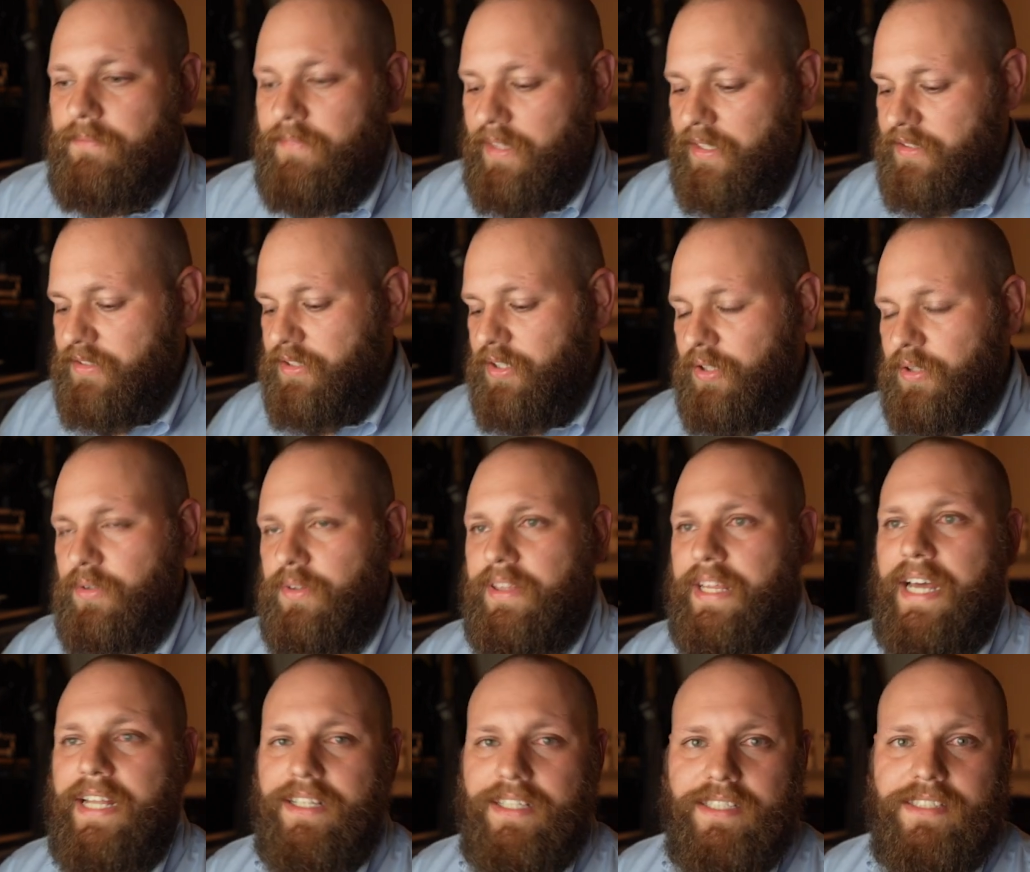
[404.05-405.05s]
And so
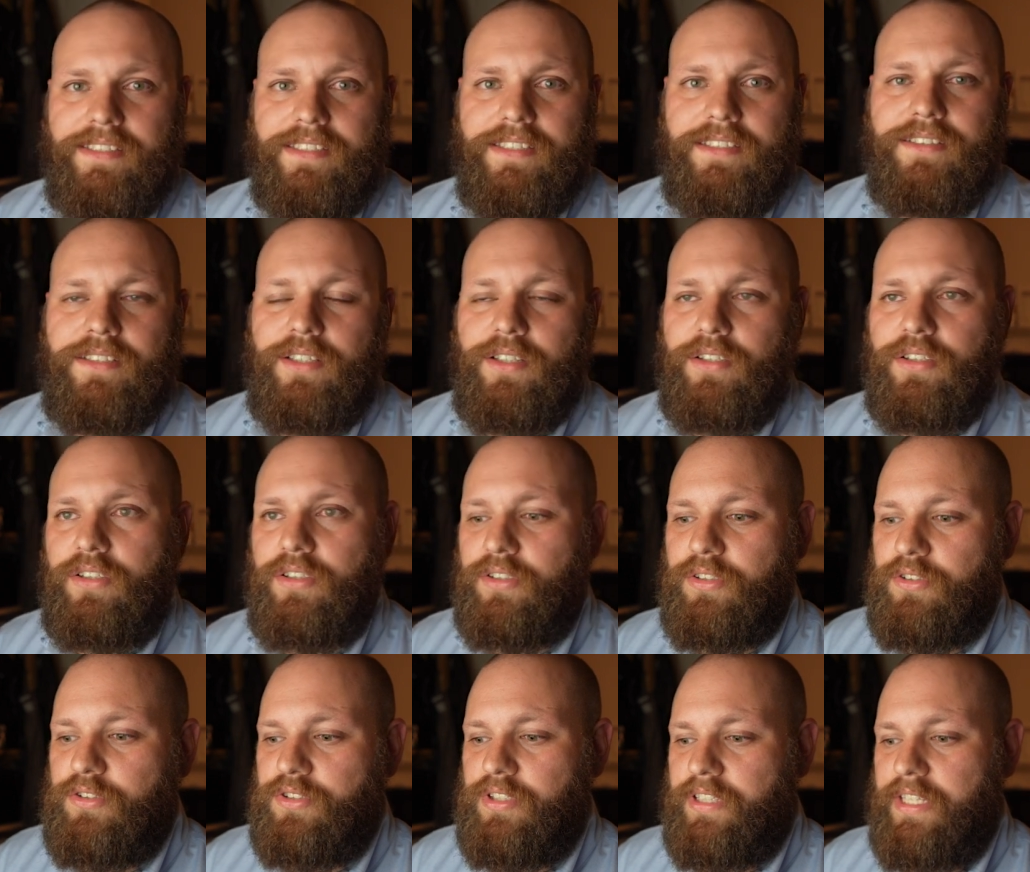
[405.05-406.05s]
that leads us to the
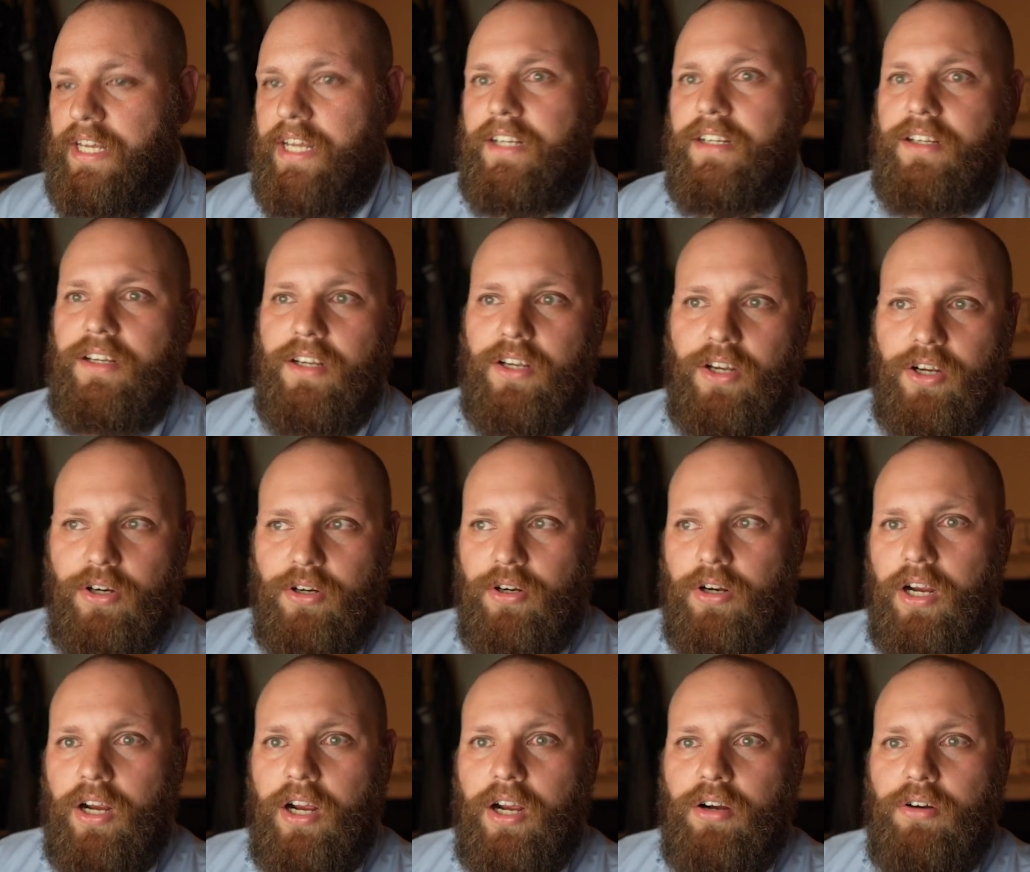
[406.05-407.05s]
conclusion that
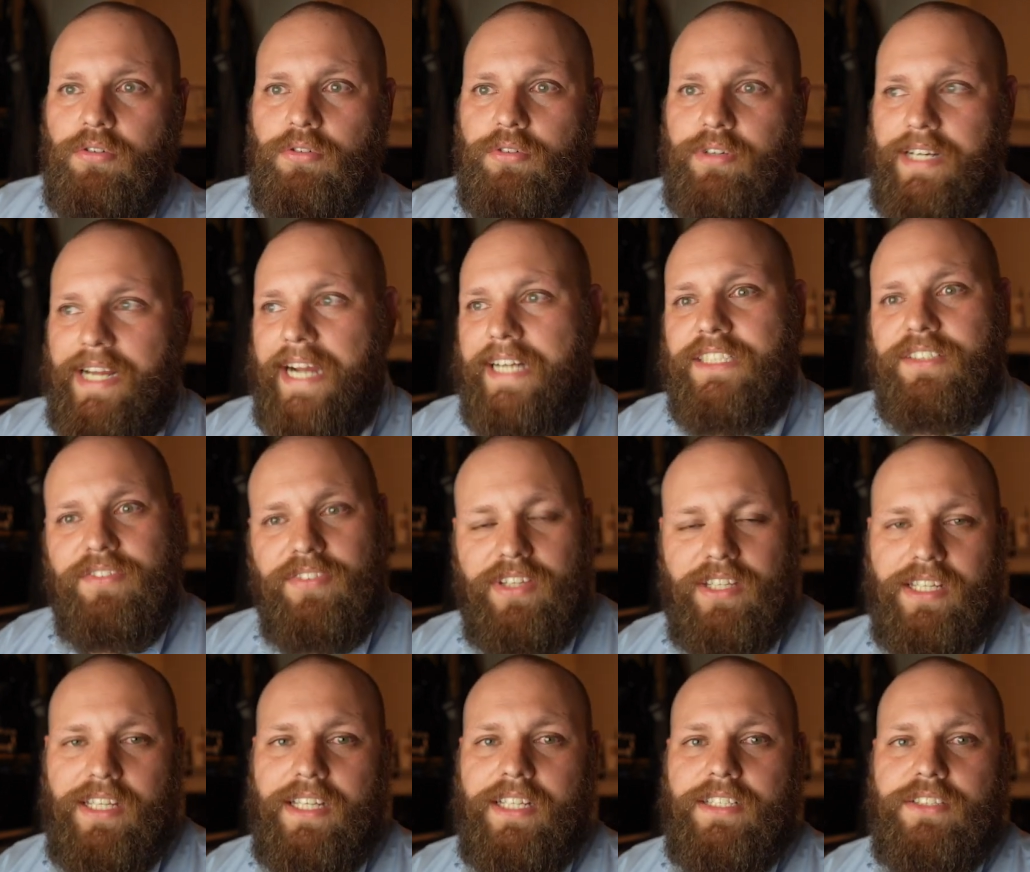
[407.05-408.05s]
reactive
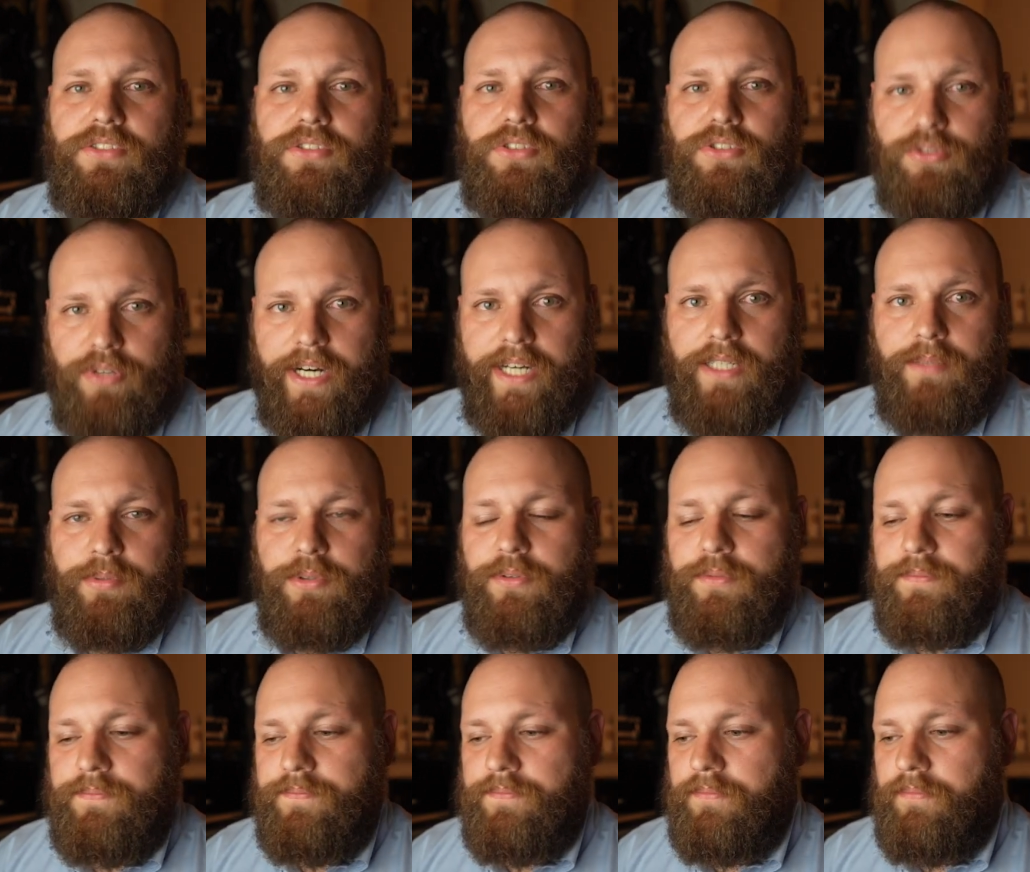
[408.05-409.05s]
thinking is trainable.
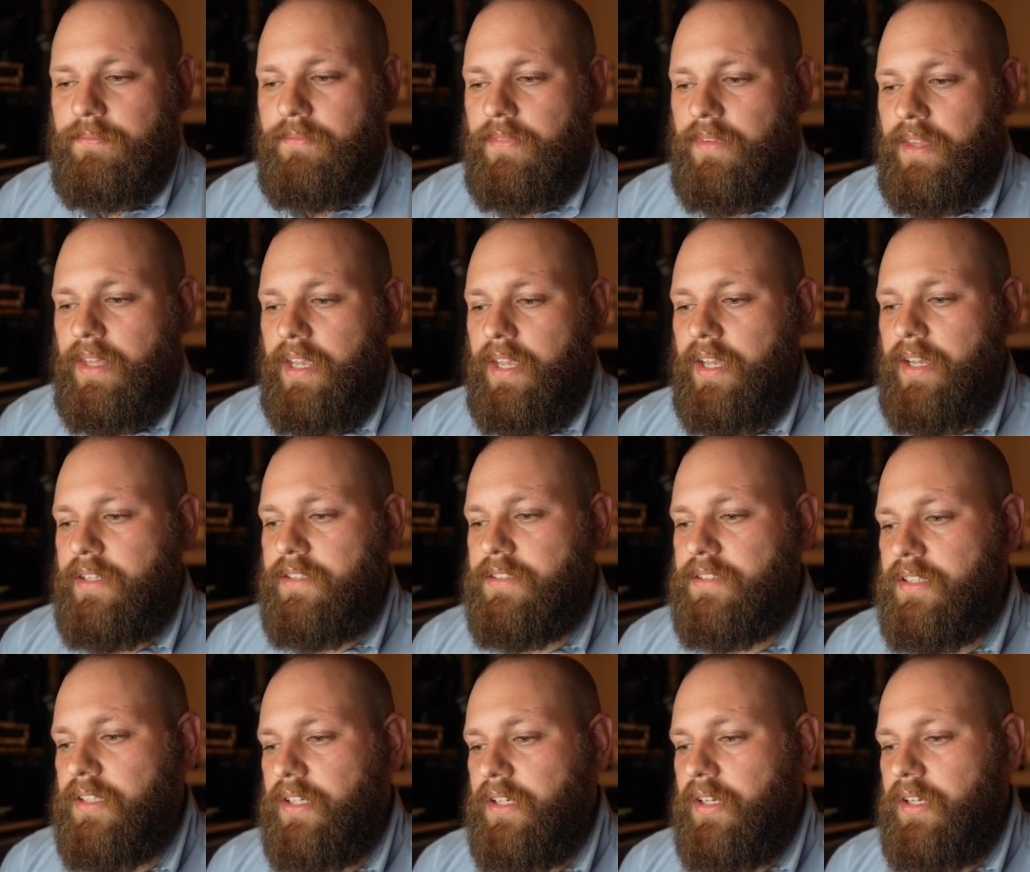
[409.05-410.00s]
And